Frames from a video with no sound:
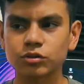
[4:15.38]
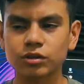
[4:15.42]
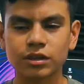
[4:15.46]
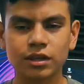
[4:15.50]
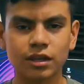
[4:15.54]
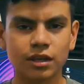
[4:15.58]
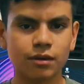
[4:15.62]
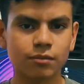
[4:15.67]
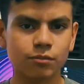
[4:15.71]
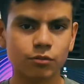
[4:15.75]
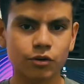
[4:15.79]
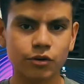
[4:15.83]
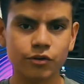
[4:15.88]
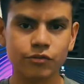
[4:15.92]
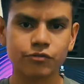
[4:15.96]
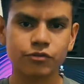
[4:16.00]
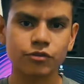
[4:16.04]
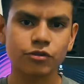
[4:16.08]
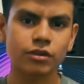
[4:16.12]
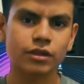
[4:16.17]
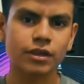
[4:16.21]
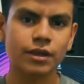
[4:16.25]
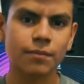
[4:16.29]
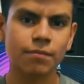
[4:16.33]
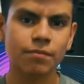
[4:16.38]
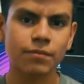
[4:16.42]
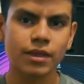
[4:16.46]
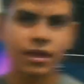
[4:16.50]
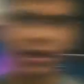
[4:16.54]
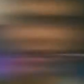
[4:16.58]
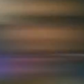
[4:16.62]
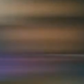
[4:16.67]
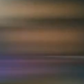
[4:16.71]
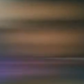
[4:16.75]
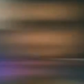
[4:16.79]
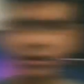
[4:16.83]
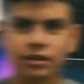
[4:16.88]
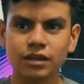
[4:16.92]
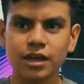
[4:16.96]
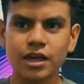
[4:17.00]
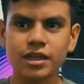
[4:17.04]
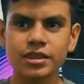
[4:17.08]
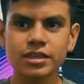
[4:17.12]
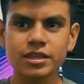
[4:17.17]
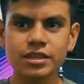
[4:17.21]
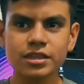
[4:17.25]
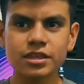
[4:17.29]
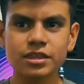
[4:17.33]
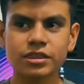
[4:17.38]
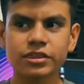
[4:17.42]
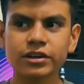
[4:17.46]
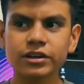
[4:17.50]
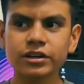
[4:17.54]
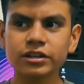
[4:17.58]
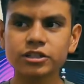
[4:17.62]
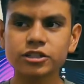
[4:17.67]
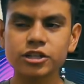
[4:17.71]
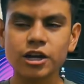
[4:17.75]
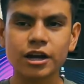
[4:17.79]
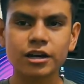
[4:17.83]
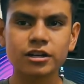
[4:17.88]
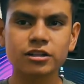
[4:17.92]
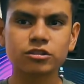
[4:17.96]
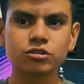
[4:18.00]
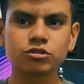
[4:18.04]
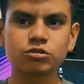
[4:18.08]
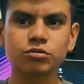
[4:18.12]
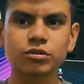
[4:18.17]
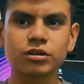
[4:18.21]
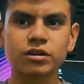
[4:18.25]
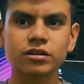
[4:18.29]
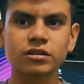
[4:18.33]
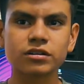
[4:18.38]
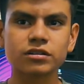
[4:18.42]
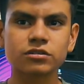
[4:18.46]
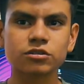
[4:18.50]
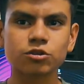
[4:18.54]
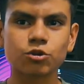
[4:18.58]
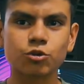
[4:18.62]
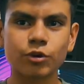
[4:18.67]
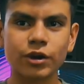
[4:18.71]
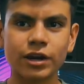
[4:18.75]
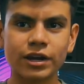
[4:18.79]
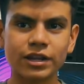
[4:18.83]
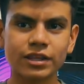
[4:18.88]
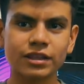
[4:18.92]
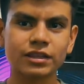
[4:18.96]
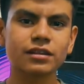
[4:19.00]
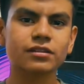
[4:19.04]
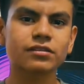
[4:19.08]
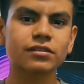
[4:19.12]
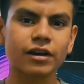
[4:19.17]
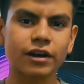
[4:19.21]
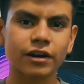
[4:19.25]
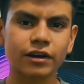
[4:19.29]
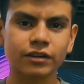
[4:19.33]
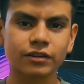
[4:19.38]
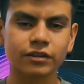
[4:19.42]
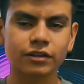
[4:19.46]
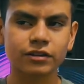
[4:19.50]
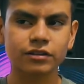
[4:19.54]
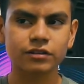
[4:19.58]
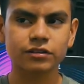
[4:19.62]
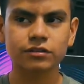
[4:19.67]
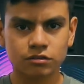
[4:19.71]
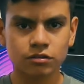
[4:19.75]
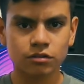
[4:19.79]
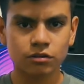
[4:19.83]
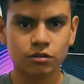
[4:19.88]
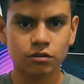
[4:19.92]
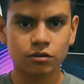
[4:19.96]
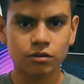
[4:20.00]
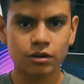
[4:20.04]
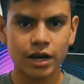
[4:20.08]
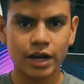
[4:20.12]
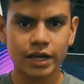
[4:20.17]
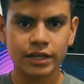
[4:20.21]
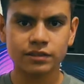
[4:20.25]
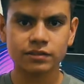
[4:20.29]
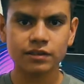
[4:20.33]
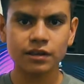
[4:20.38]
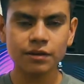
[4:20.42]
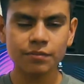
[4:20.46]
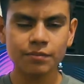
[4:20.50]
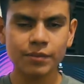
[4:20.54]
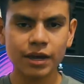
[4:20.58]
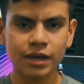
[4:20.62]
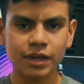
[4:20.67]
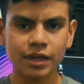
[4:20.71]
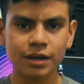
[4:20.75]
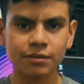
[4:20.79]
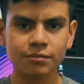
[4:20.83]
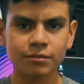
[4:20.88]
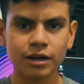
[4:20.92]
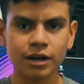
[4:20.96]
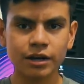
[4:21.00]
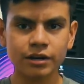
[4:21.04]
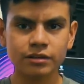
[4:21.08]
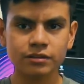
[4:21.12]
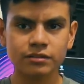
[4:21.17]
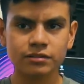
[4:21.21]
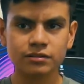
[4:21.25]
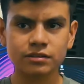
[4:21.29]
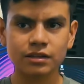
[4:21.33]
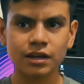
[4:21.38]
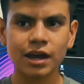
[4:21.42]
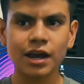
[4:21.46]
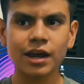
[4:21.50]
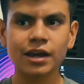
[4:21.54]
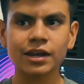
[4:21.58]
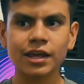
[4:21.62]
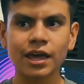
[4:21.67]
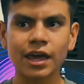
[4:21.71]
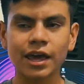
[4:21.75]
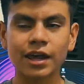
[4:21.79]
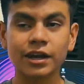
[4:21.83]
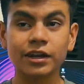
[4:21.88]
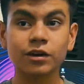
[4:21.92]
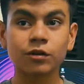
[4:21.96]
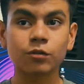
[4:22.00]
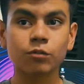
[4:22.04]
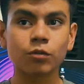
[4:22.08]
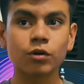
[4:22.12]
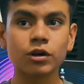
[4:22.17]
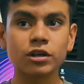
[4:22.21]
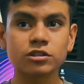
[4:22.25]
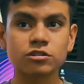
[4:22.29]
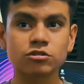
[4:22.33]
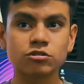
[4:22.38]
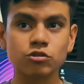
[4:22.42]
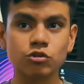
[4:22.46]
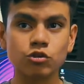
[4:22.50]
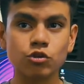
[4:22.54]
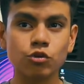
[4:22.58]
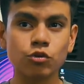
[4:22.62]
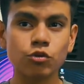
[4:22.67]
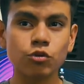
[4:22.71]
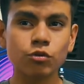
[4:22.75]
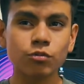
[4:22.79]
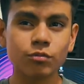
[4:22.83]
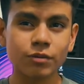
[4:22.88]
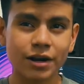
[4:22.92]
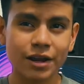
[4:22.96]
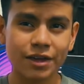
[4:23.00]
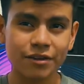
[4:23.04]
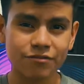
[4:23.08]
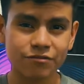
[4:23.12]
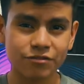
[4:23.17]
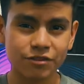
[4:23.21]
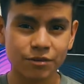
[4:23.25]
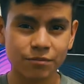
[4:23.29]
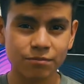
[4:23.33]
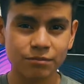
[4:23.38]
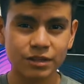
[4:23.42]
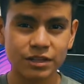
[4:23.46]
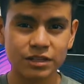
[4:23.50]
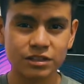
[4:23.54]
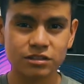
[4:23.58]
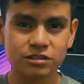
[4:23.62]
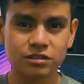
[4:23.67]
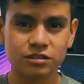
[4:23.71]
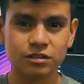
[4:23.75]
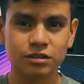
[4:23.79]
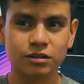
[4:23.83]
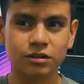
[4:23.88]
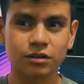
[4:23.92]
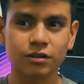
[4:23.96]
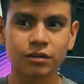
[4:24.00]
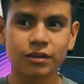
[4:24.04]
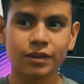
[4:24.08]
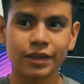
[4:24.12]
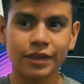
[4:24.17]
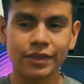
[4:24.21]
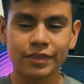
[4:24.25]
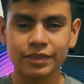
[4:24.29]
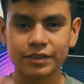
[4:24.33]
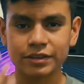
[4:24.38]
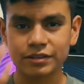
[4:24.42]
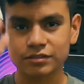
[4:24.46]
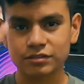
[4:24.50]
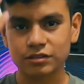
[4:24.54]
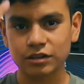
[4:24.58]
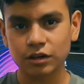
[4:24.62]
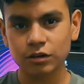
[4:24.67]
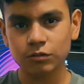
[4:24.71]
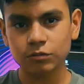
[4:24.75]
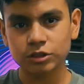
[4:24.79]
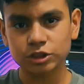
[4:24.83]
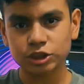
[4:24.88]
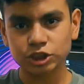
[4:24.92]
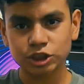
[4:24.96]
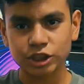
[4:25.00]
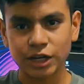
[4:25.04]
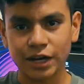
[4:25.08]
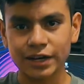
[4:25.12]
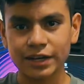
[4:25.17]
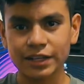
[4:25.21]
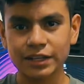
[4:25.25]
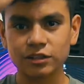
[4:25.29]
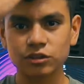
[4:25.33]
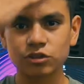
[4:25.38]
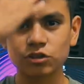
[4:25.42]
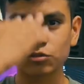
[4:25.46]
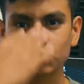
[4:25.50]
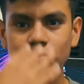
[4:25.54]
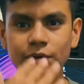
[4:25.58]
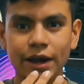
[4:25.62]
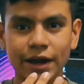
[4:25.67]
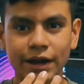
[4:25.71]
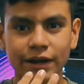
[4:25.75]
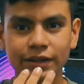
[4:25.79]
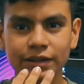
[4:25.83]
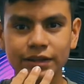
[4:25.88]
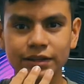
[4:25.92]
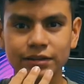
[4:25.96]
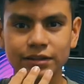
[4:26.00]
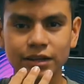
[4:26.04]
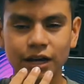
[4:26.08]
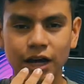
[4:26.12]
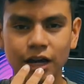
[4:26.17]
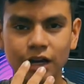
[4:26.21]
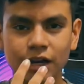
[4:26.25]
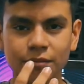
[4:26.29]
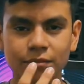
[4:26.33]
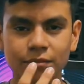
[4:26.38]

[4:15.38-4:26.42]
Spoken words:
of them or a few of them. And then the third challenge was creating these characters. So I set up my camera outside, and it was noon when I filmed this, so the sun was shining directly down on